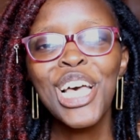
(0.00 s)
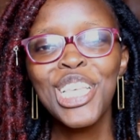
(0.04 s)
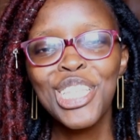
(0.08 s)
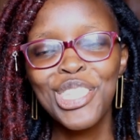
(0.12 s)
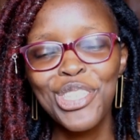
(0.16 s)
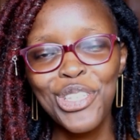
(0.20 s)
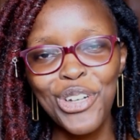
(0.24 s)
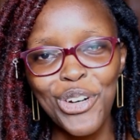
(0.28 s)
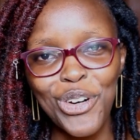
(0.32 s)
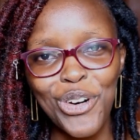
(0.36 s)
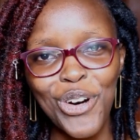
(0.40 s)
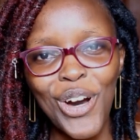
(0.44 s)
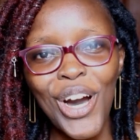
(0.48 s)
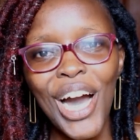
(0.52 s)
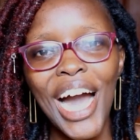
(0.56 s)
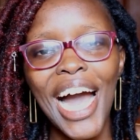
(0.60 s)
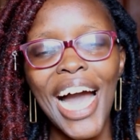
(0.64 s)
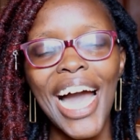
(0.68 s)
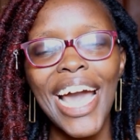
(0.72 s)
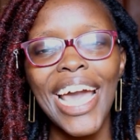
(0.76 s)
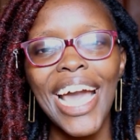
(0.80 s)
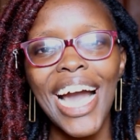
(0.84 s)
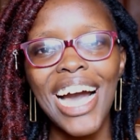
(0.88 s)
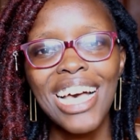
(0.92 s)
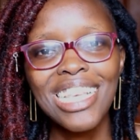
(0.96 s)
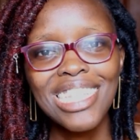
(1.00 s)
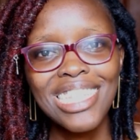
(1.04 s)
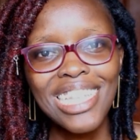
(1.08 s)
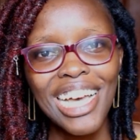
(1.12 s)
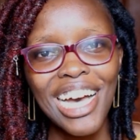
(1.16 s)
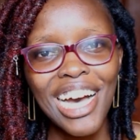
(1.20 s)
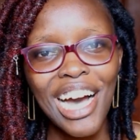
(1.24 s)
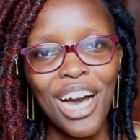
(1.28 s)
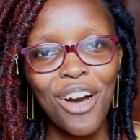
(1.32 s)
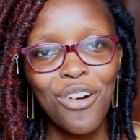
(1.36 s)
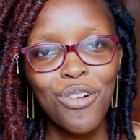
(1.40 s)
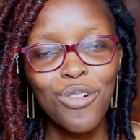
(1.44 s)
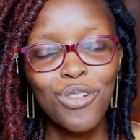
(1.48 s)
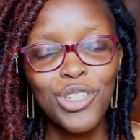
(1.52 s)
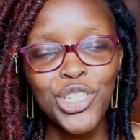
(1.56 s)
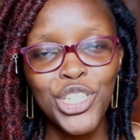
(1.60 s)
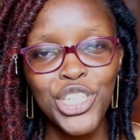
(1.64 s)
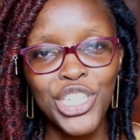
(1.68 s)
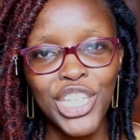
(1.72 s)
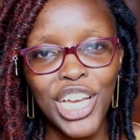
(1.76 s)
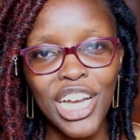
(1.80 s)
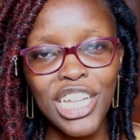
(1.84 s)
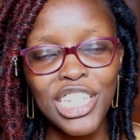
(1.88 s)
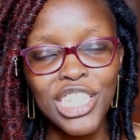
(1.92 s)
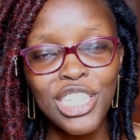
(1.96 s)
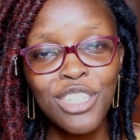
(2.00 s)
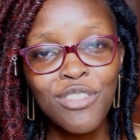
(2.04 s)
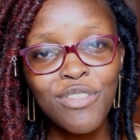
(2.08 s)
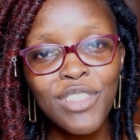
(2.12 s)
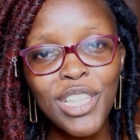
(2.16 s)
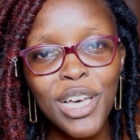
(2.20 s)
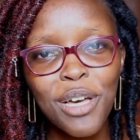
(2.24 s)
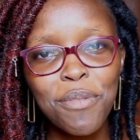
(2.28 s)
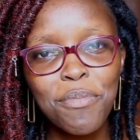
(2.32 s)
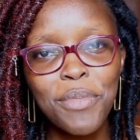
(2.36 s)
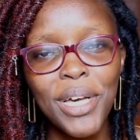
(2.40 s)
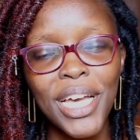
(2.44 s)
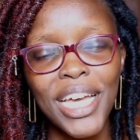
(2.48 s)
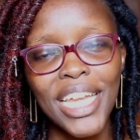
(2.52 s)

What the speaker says: So I asked her how she achieved them,